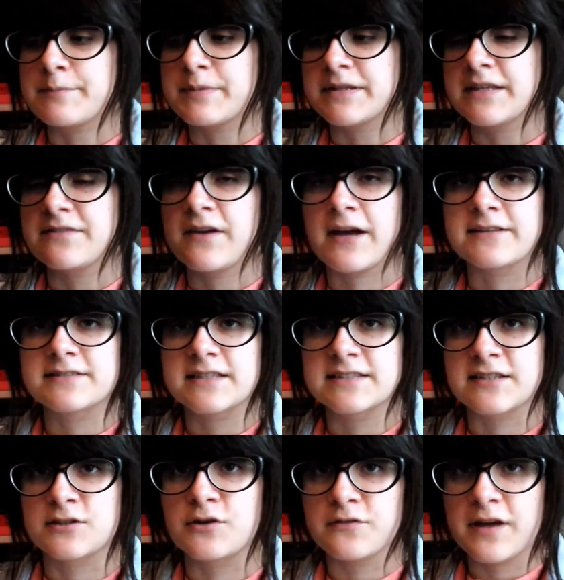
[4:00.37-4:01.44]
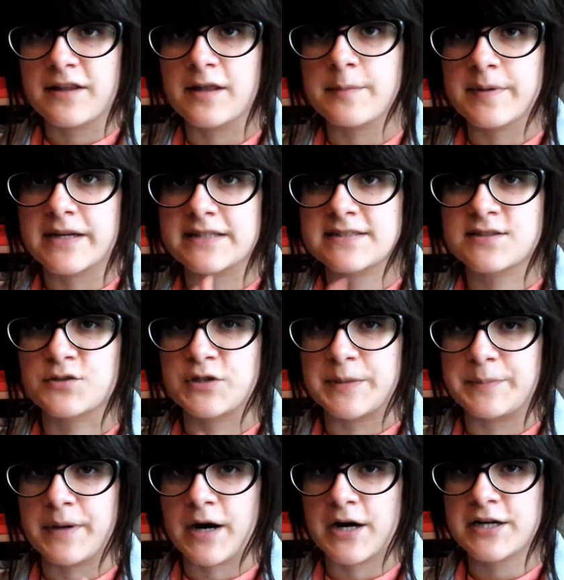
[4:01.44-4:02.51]
I believe, it's a novella, but it's
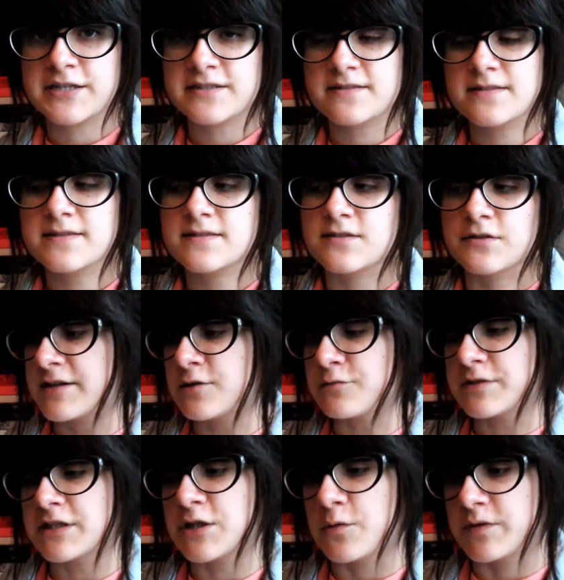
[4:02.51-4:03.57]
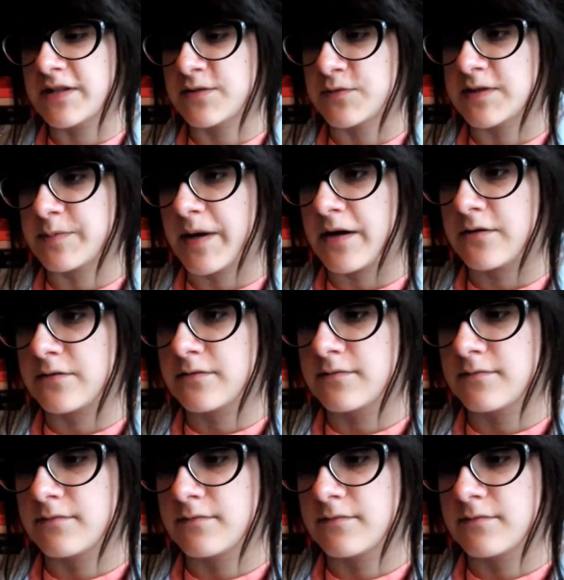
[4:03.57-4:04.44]
3 parts. I don't really know what this one's about.